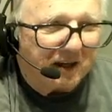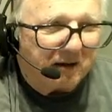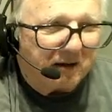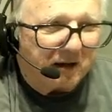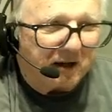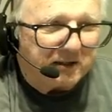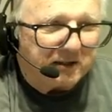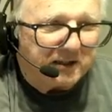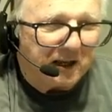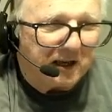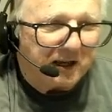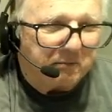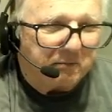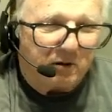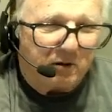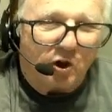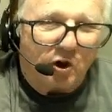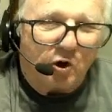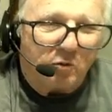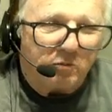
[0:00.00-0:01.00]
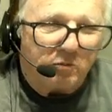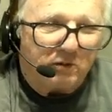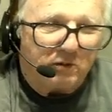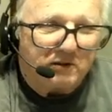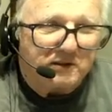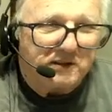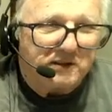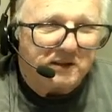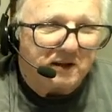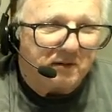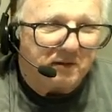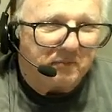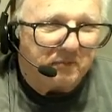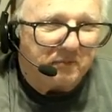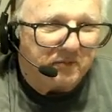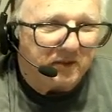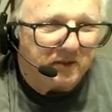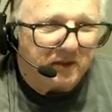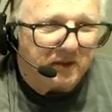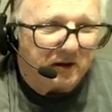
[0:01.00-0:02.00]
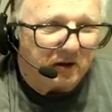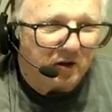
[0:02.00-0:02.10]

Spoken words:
I set up globals. The